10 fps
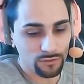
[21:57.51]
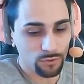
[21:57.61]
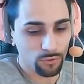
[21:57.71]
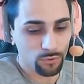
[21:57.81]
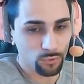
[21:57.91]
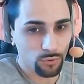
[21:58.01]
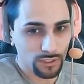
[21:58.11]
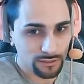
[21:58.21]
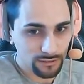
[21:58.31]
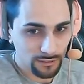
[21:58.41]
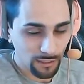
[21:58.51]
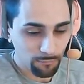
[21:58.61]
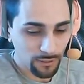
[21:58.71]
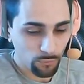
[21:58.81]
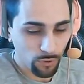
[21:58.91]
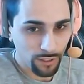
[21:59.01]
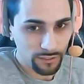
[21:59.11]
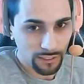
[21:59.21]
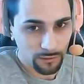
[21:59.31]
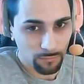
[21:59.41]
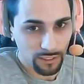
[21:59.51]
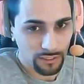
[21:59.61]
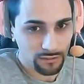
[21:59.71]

So you do instant up air when they take in place.